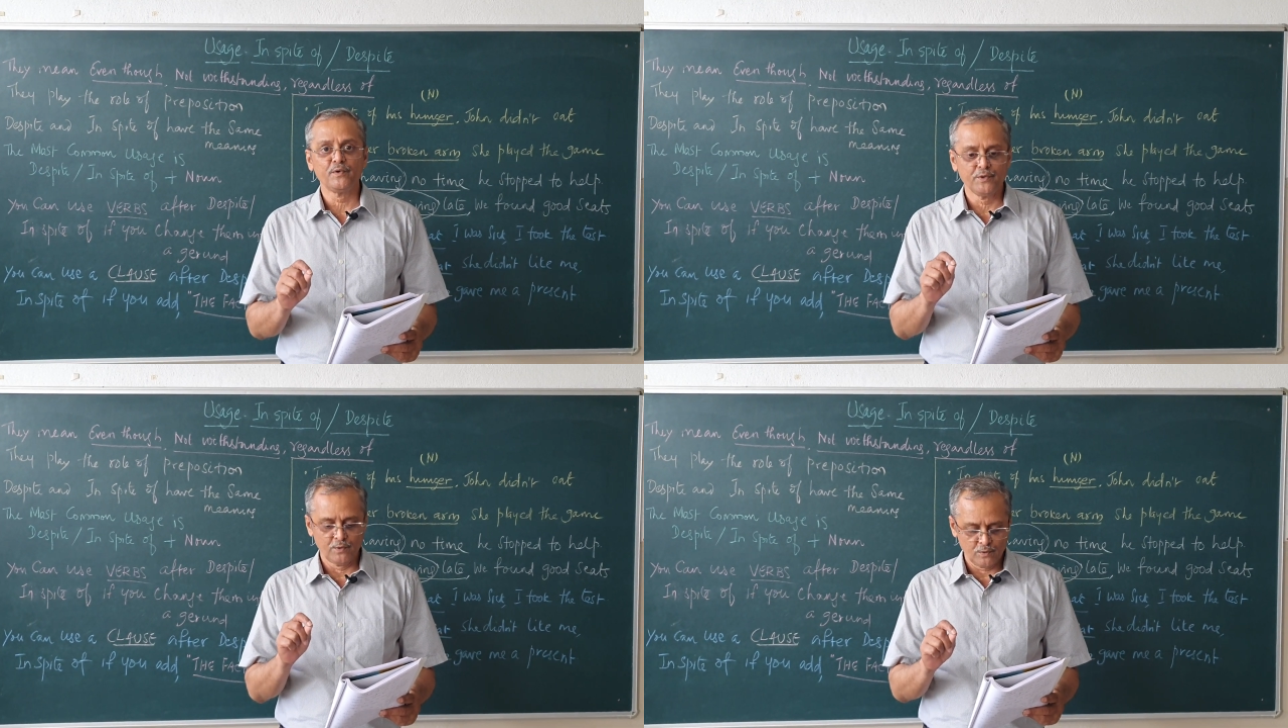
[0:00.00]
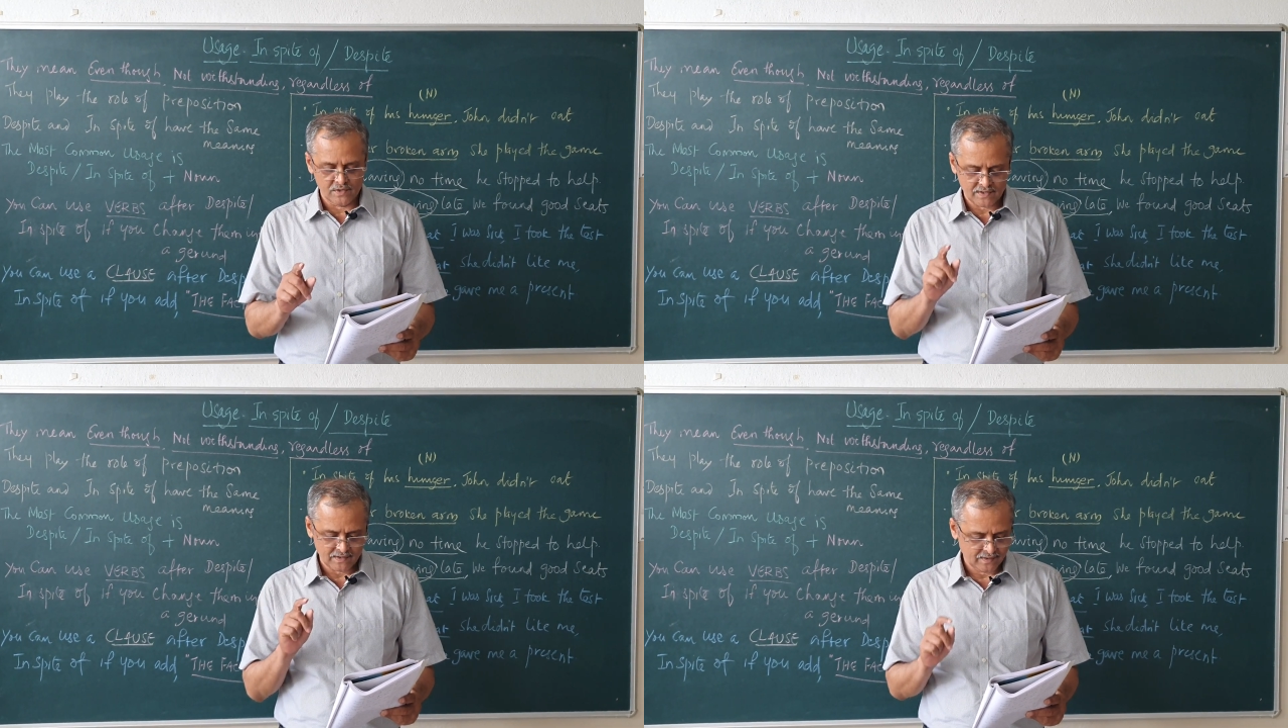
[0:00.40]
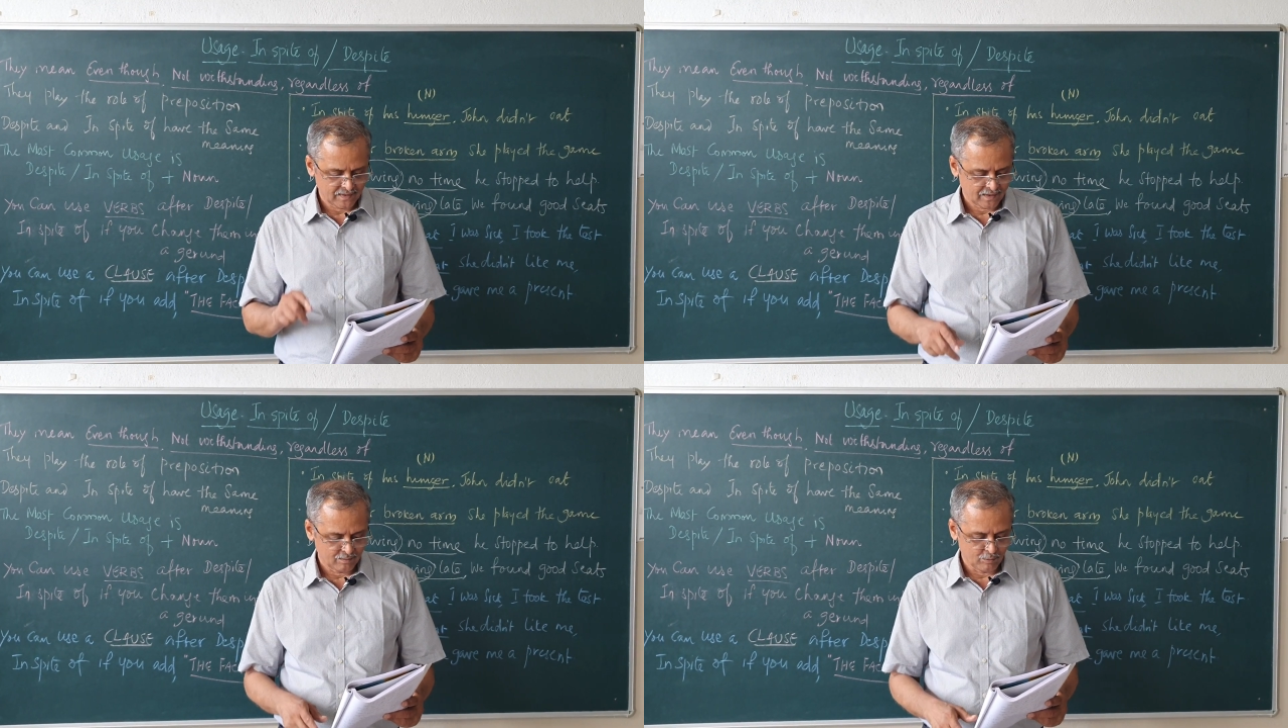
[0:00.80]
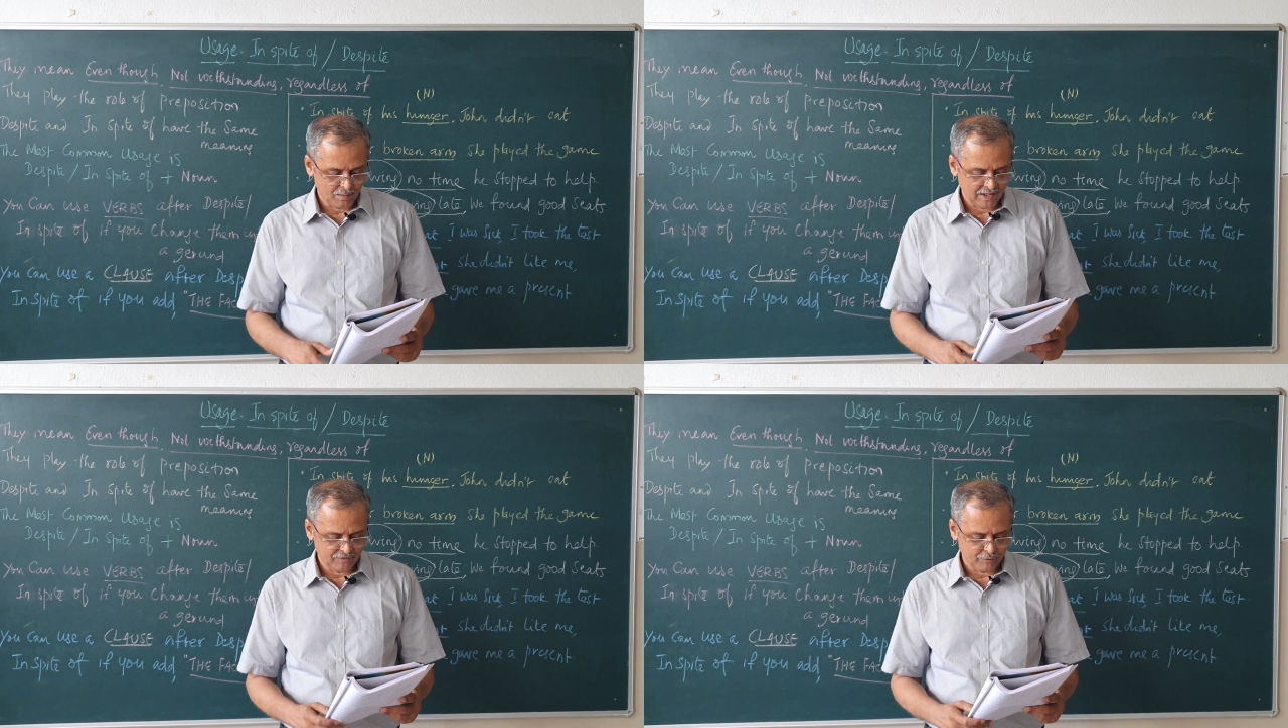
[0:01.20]
use
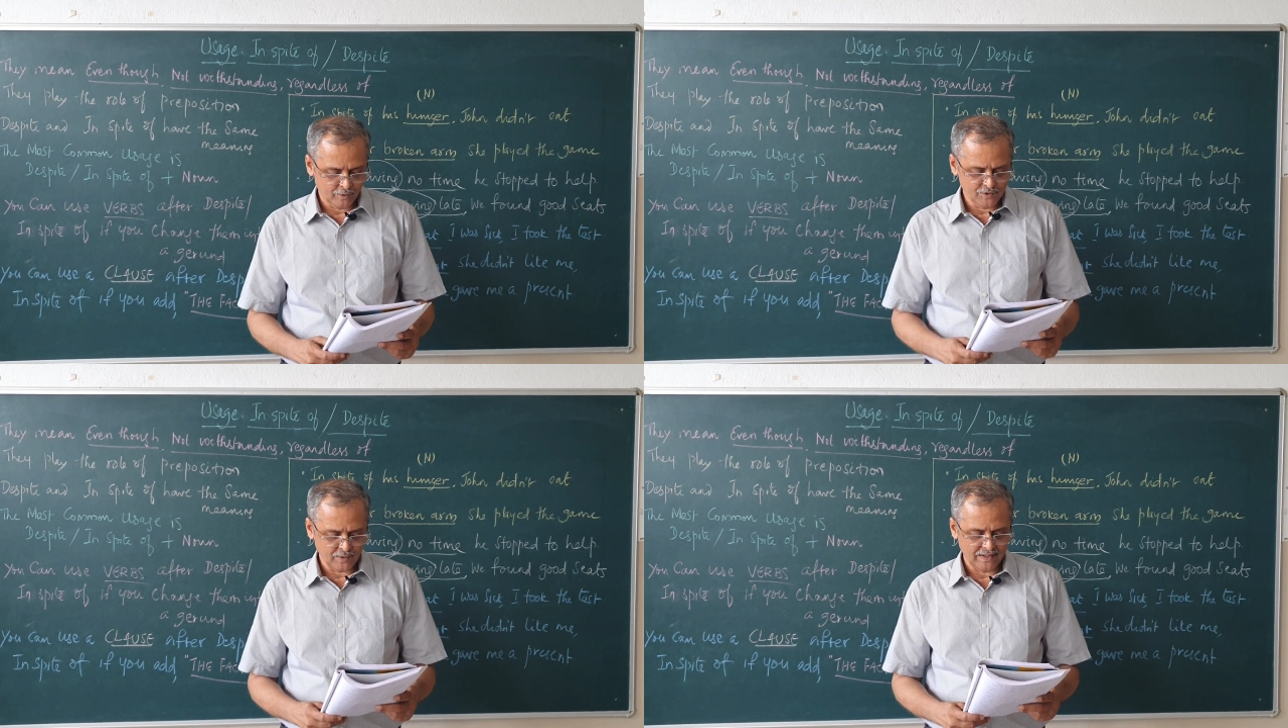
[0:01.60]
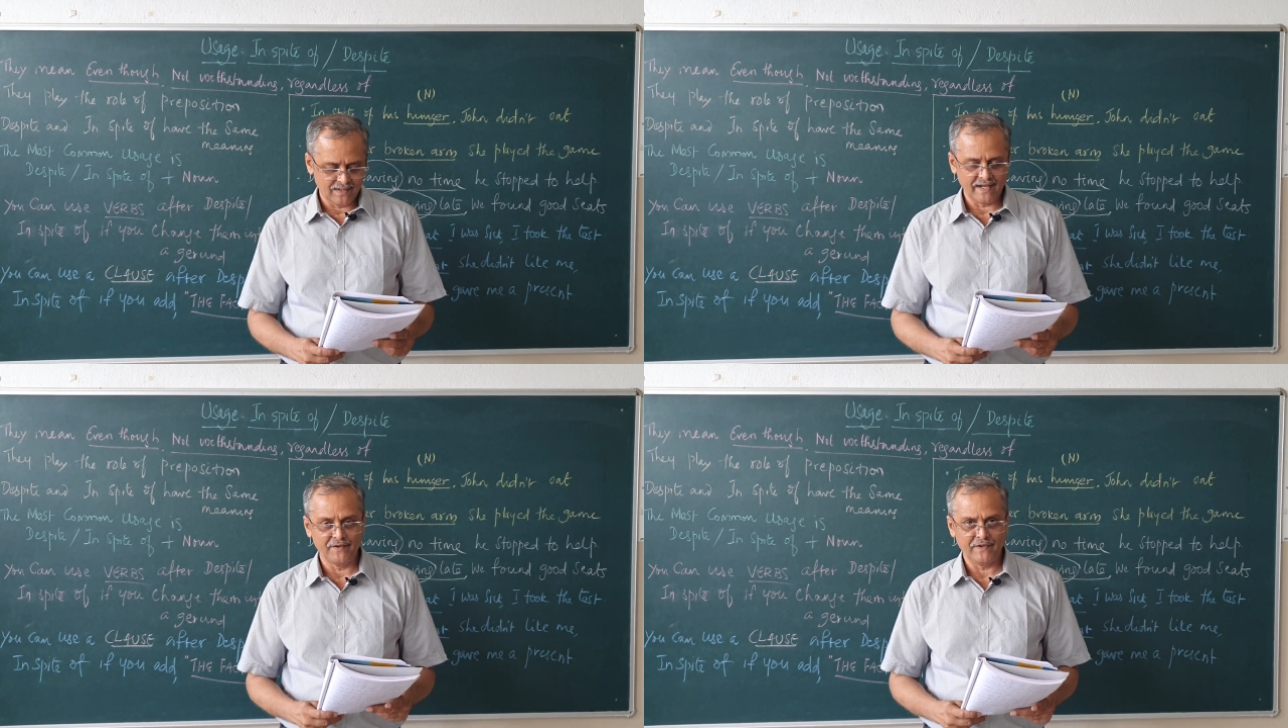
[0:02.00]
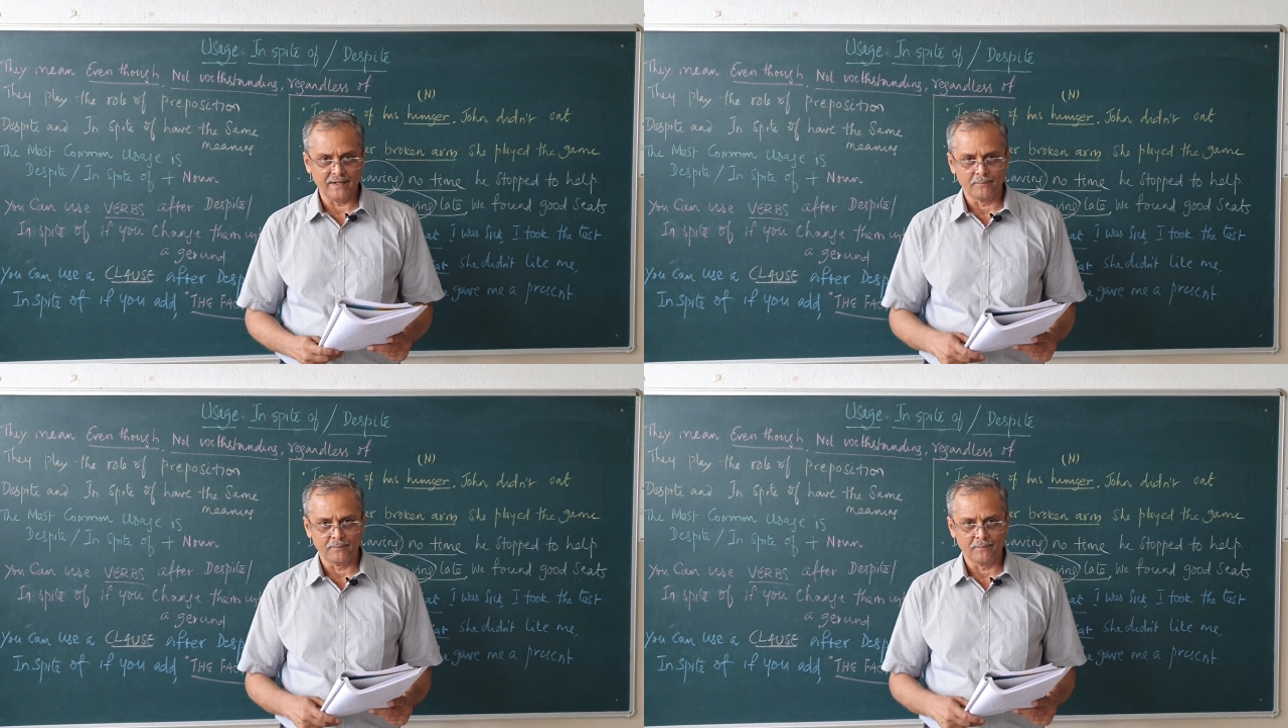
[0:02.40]
mobile phones while driving.